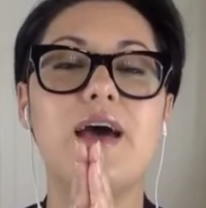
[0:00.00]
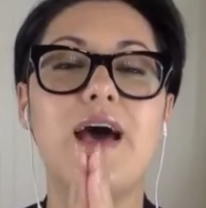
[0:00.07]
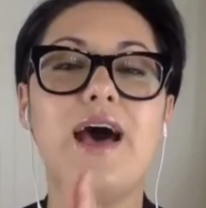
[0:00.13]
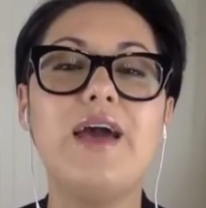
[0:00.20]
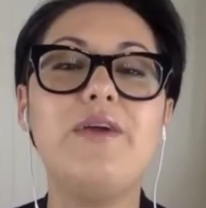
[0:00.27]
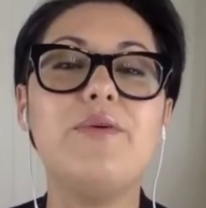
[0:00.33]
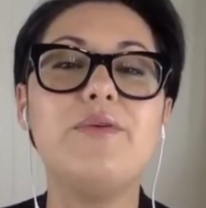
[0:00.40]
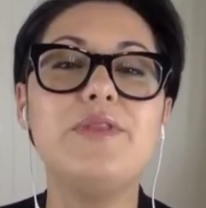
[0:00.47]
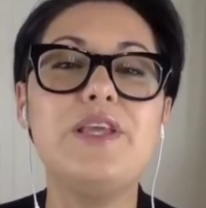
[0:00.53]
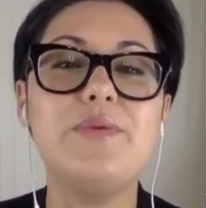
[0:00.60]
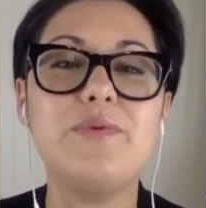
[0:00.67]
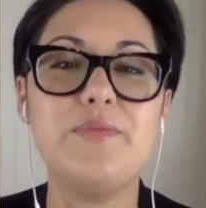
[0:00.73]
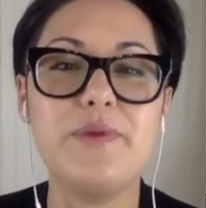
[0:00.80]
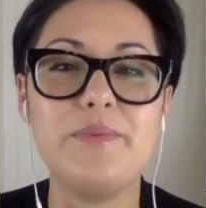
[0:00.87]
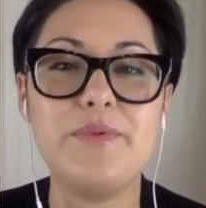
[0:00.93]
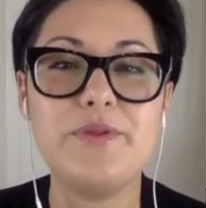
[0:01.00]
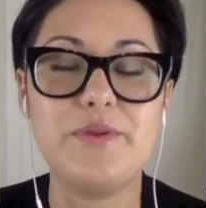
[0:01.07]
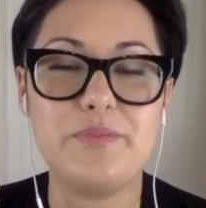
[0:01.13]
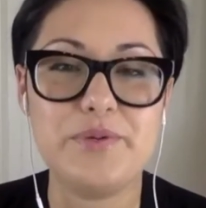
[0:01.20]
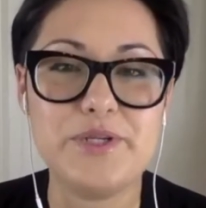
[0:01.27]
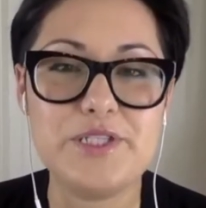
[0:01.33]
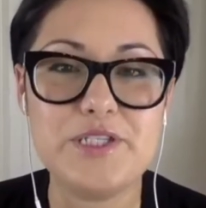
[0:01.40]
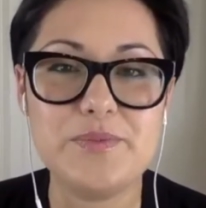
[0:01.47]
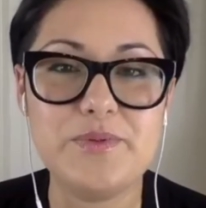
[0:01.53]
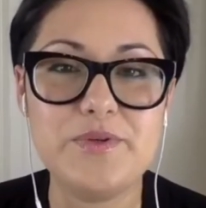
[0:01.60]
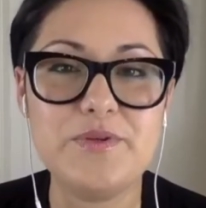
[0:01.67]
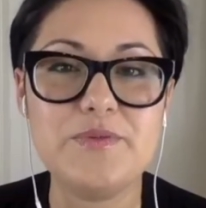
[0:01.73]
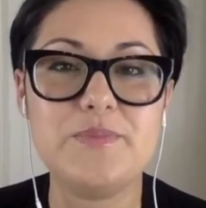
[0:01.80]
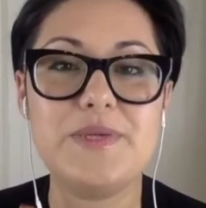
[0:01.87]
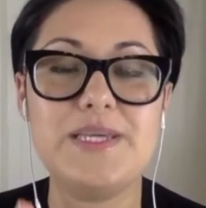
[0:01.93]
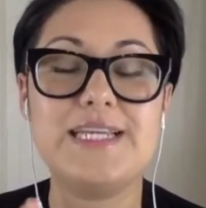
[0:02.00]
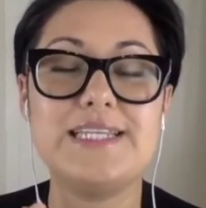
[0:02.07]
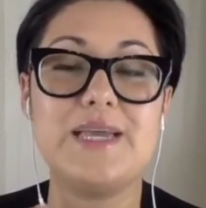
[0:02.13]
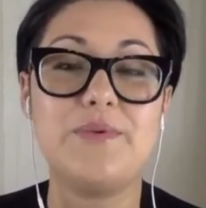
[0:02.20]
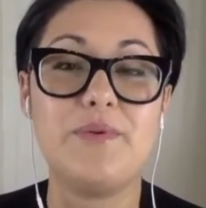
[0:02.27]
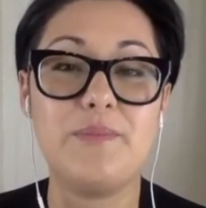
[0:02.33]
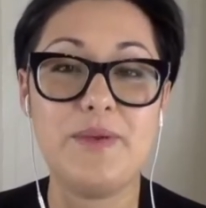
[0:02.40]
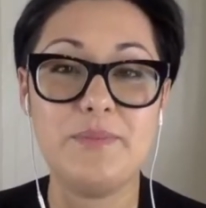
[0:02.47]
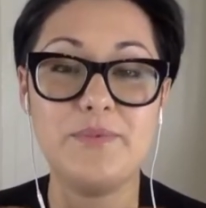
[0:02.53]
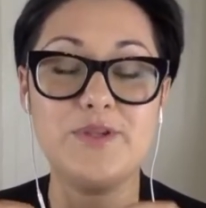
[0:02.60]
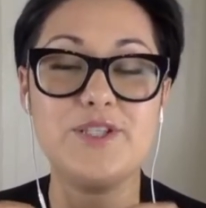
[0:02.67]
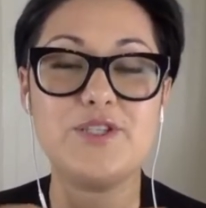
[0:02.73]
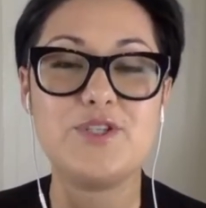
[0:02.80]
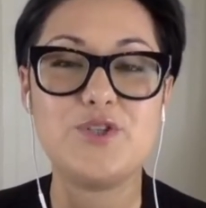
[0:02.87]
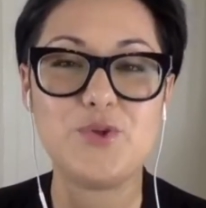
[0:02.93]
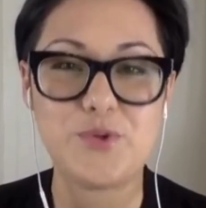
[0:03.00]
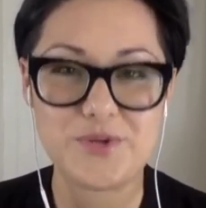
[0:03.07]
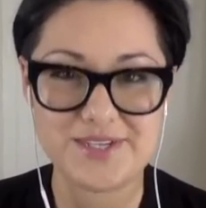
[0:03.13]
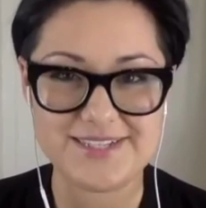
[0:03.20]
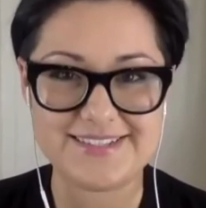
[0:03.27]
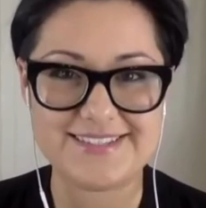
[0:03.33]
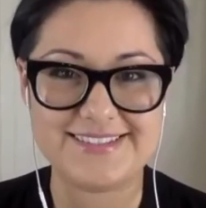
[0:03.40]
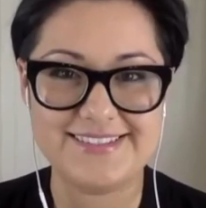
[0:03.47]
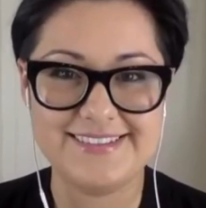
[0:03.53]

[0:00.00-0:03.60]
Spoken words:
I only remember the principles because I remember the stories.